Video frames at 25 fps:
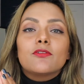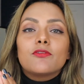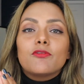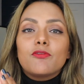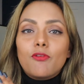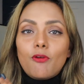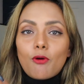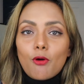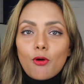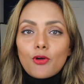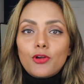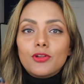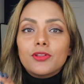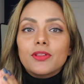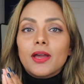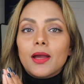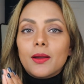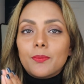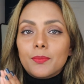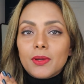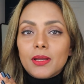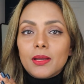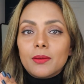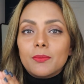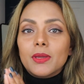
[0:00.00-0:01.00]
for the
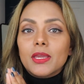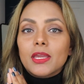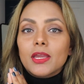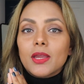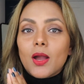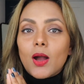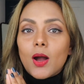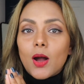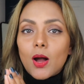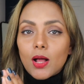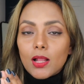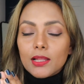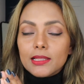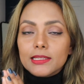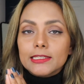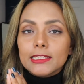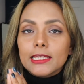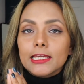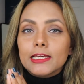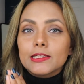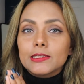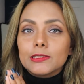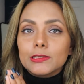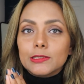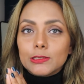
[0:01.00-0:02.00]
upcoming
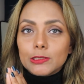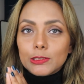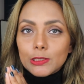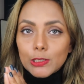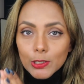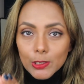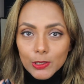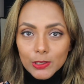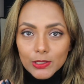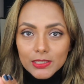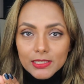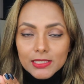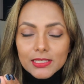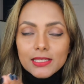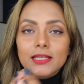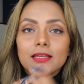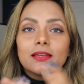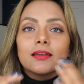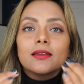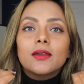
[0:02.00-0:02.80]
holiday look,